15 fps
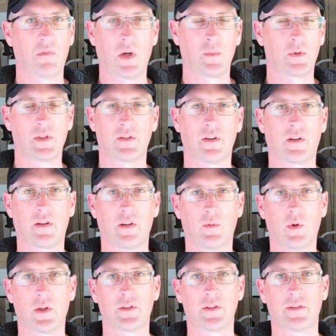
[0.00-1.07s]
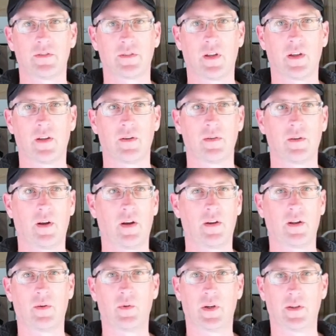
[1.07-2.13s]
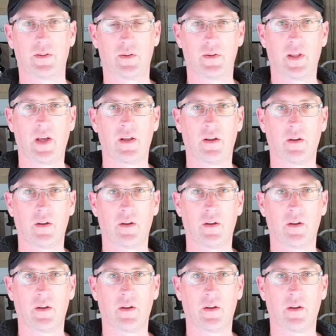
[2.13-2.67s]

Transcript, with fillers: I'm just not going to watch it. So I don't want to do that.